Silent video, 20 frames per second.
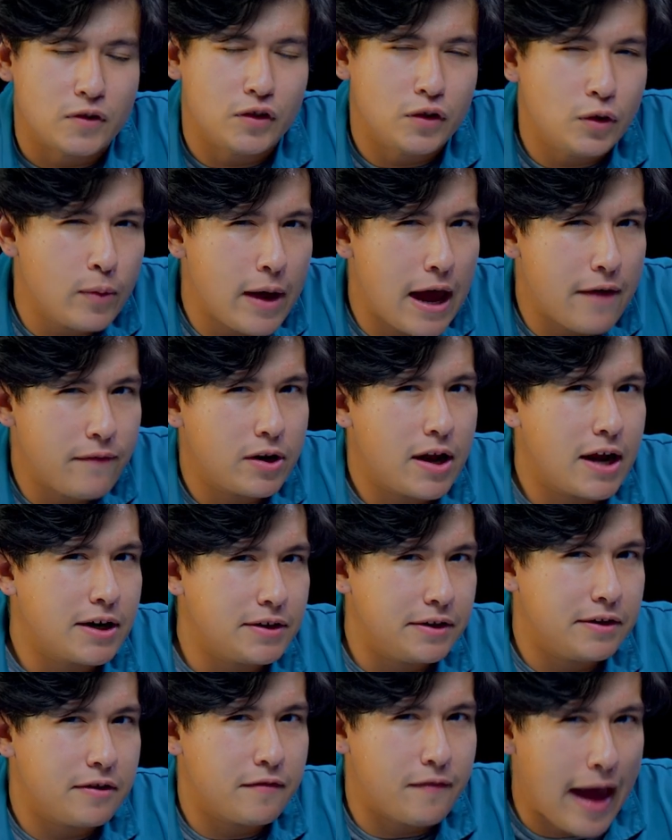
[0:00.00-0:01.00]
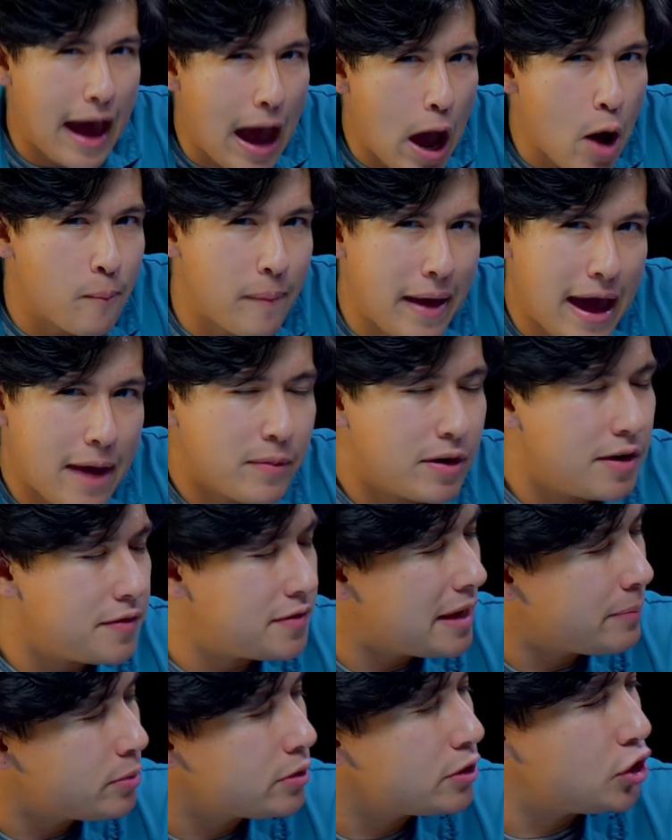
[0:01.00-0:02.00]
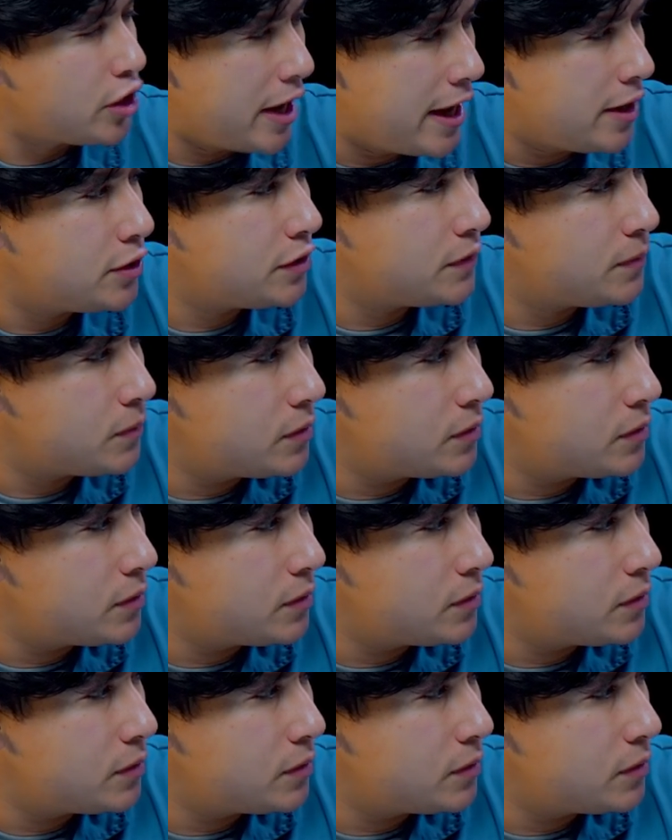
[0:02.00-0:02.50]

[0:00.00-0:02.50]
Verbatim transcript: do you have an idea of how Batman is able to change his